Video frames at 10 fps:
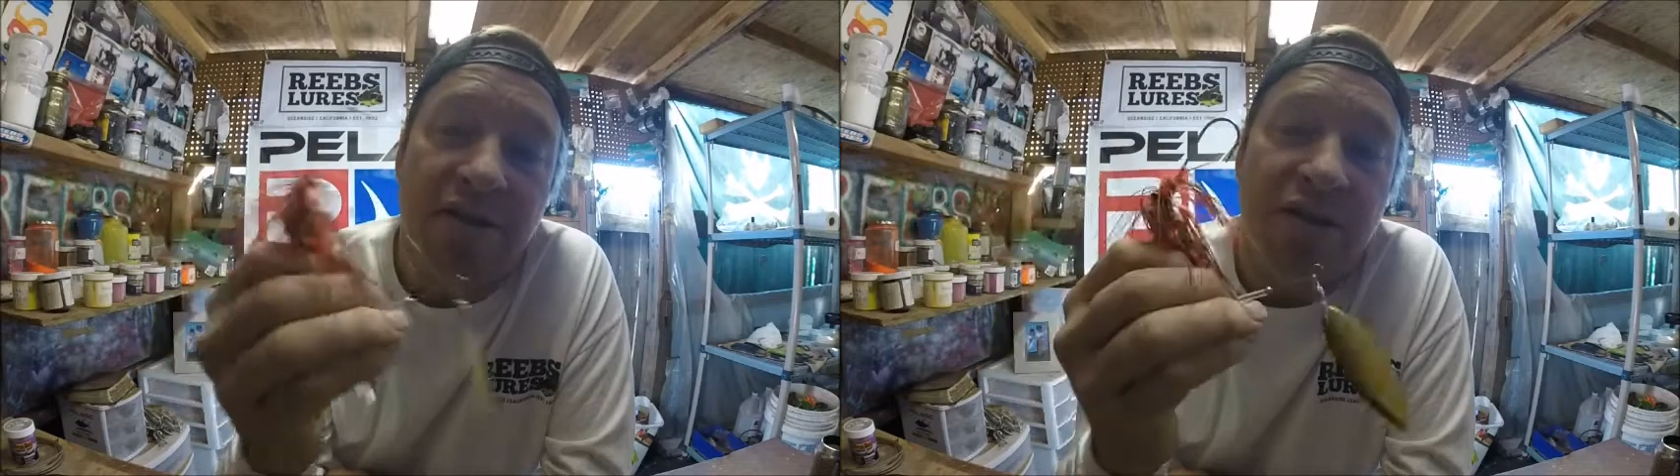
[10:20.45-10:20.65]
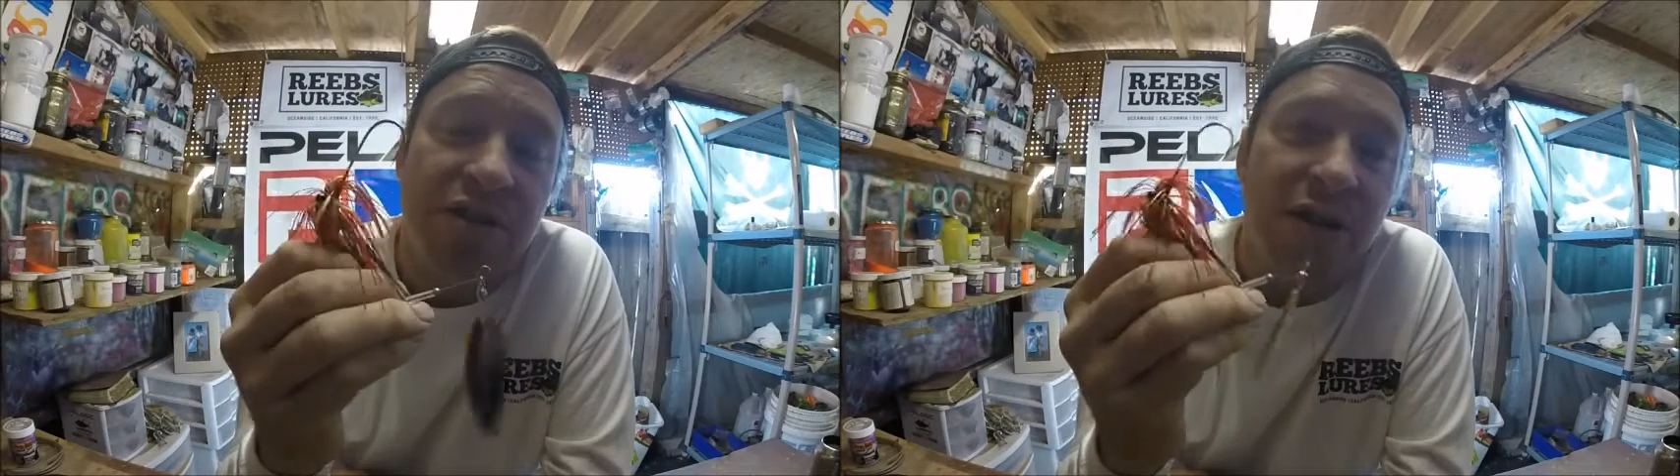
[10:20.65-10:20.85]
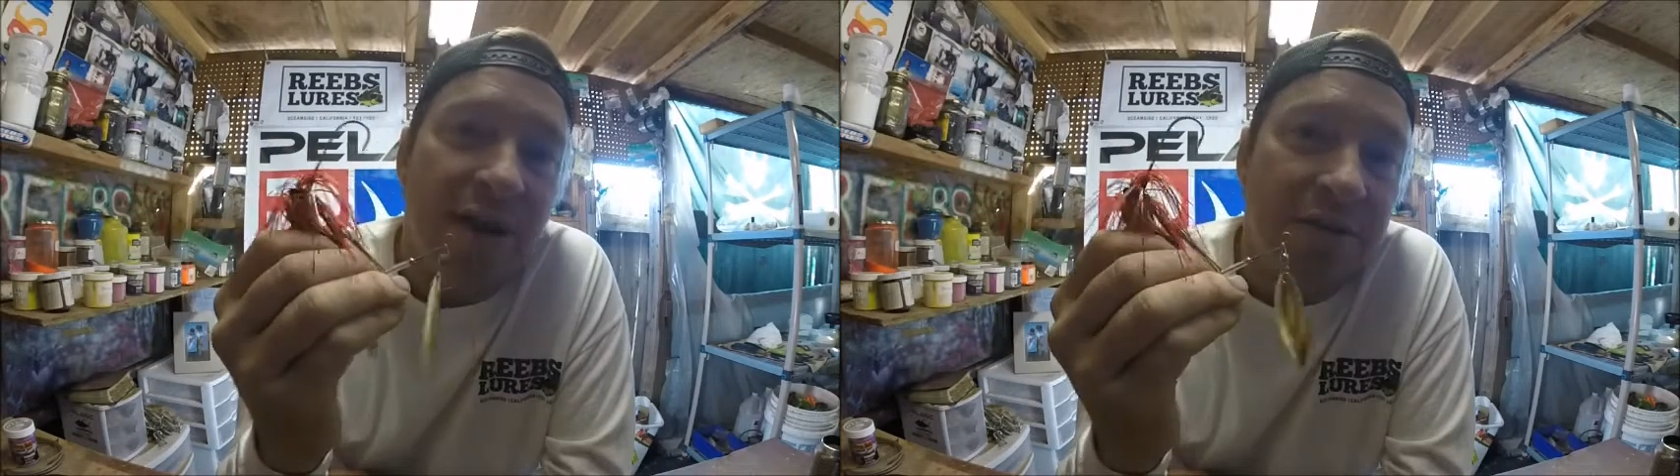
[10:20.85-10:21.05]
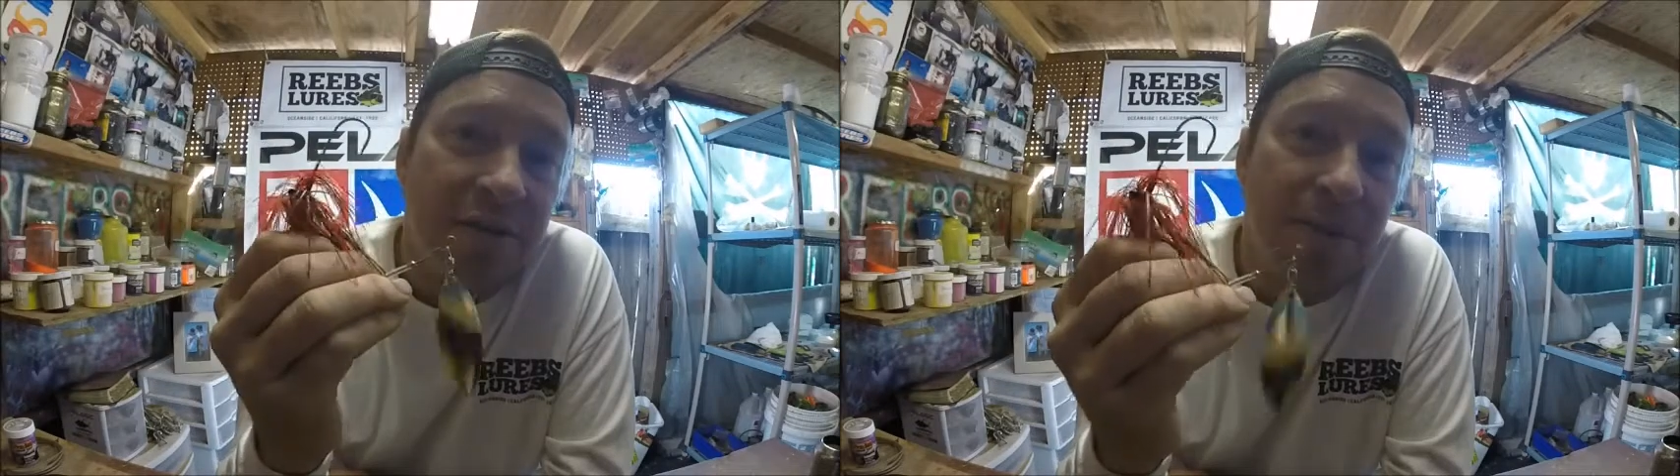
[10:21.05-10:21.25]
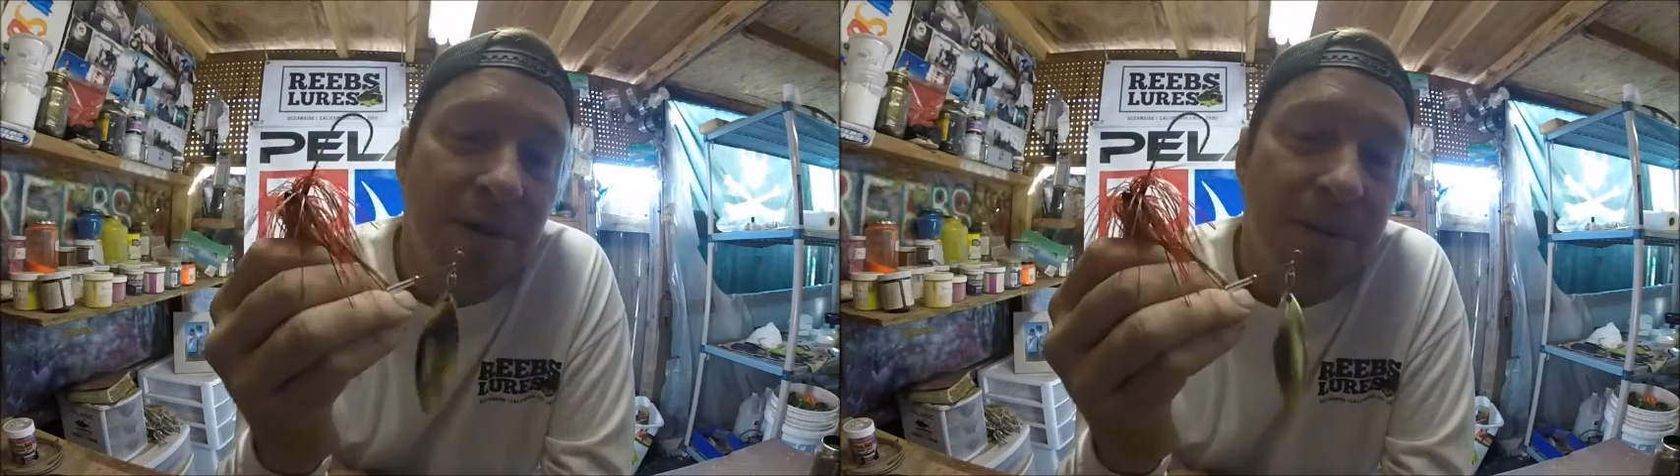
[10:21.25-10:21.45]
you still have a
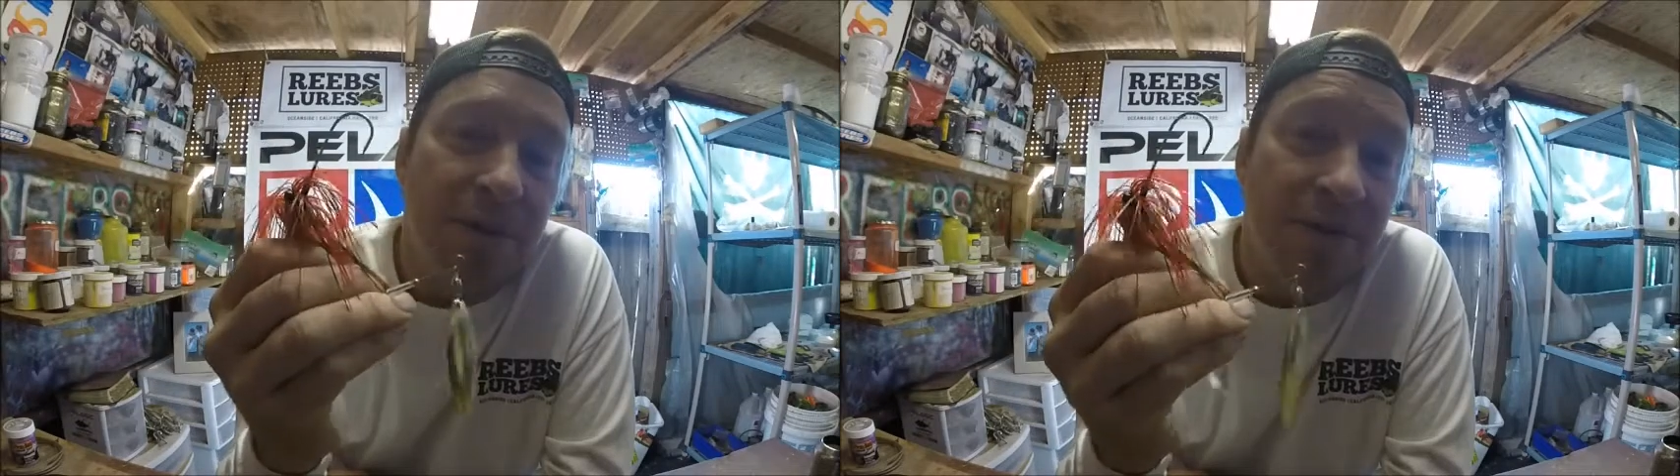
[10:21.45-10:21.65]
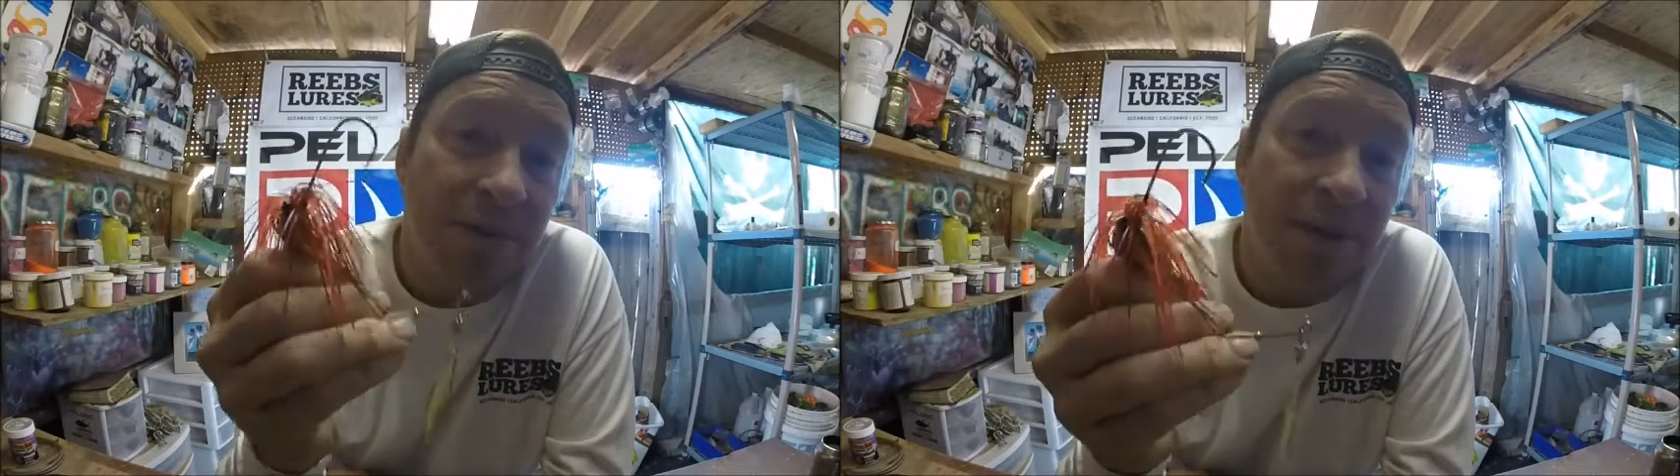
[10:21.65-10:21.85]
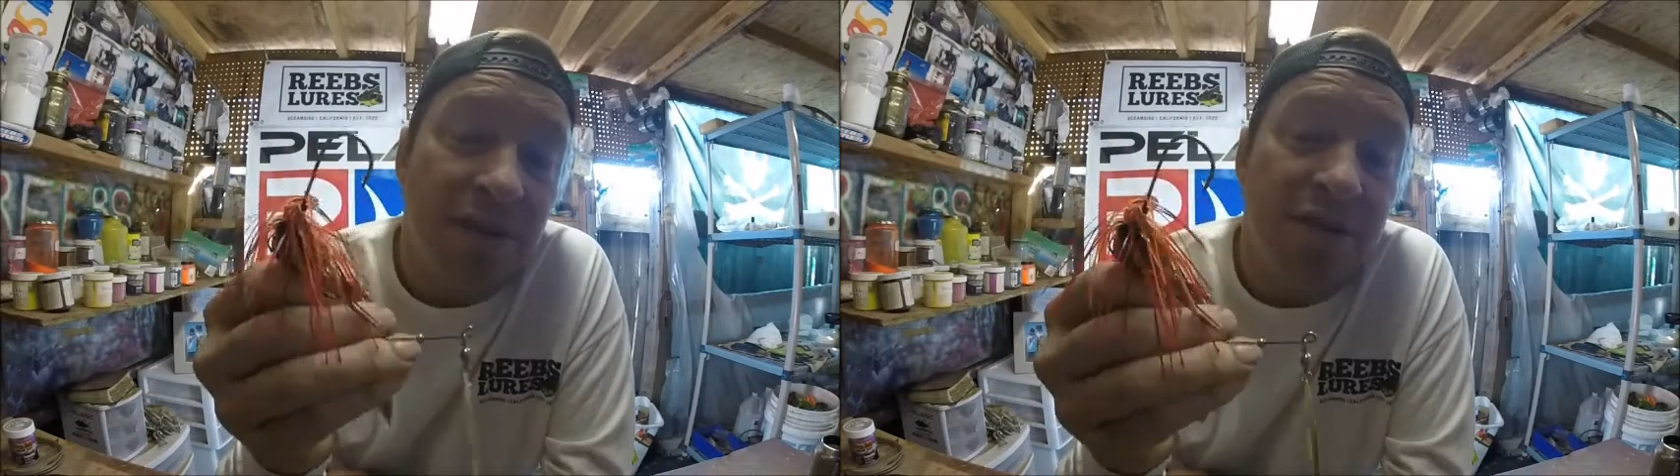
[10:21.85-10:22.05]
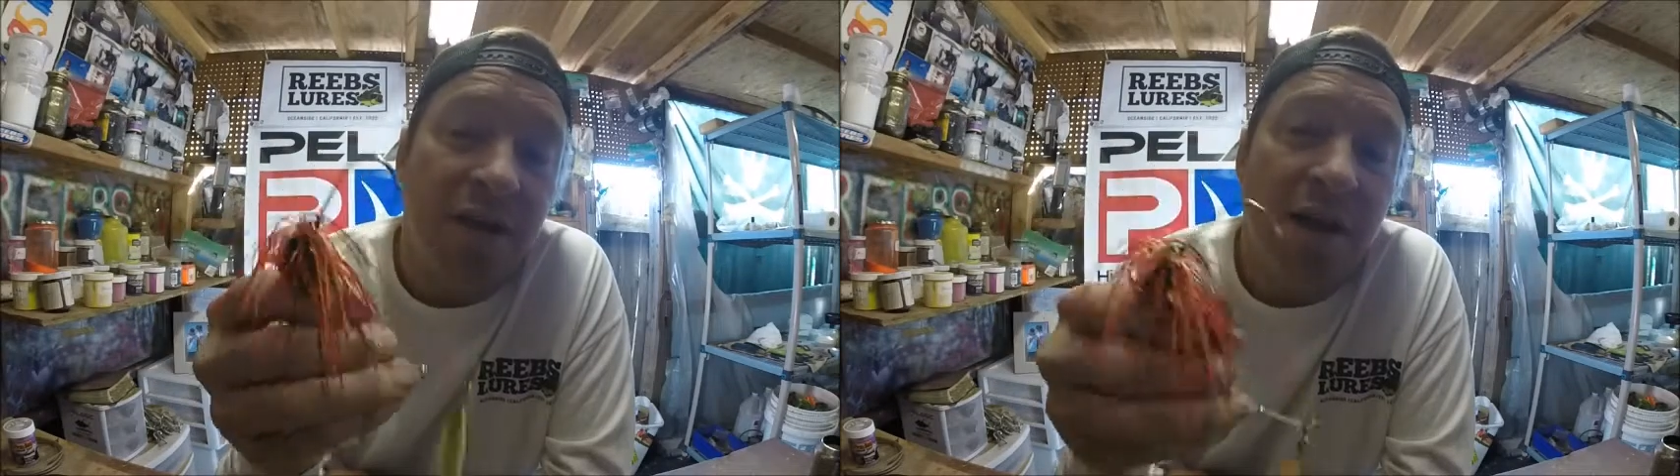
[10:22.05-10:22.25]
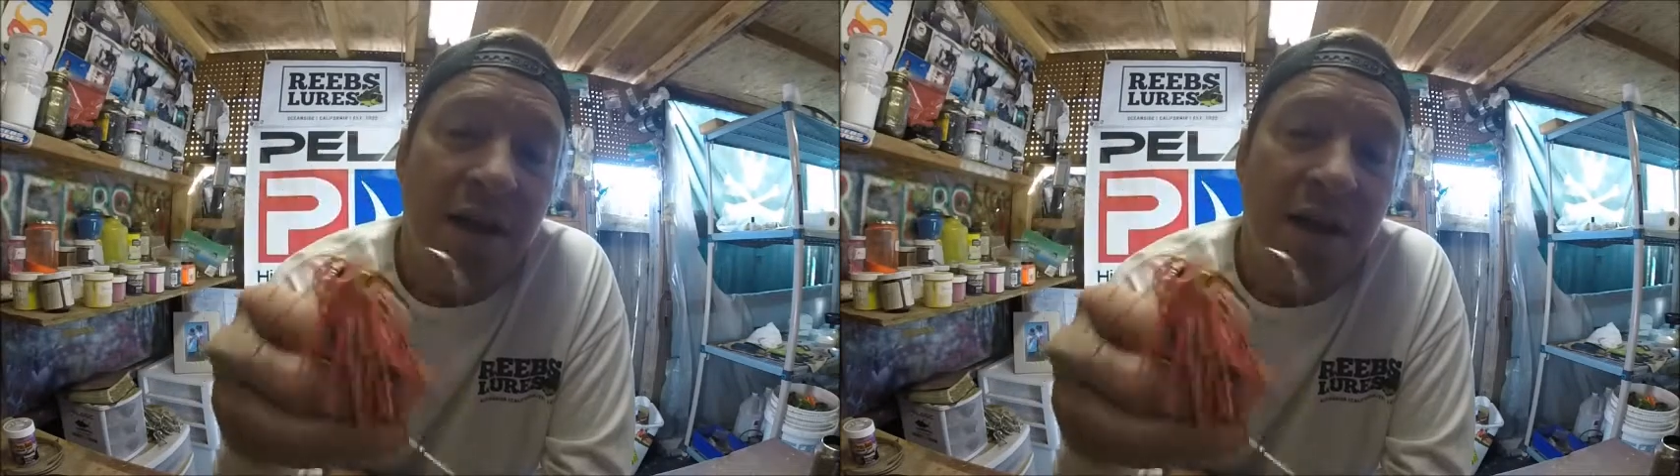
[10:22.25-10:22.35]
spinnerbait to fish.